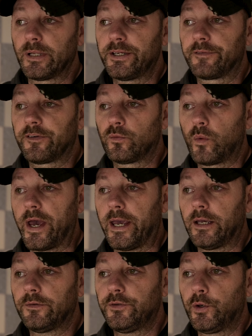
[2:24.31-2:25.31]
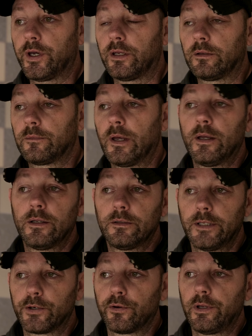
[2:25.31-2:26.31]
of different ways. You can
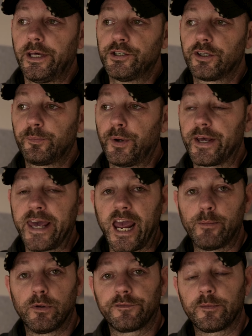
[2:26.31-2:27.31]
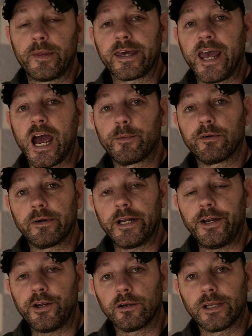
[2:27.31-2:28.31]
literally just put a cable from the camera right
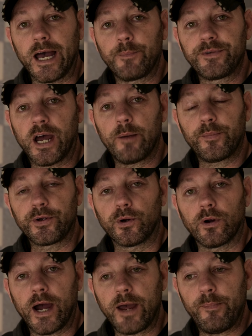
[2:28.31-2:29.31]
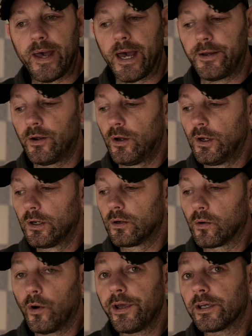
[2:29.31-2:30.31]
into your laptop or your iPad,
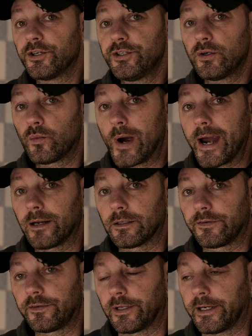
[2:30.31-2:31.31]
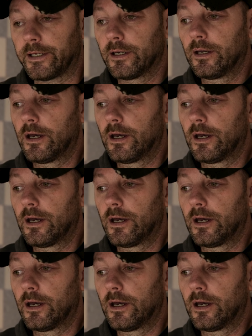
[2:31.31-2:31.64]
or you can shoot wirelessly,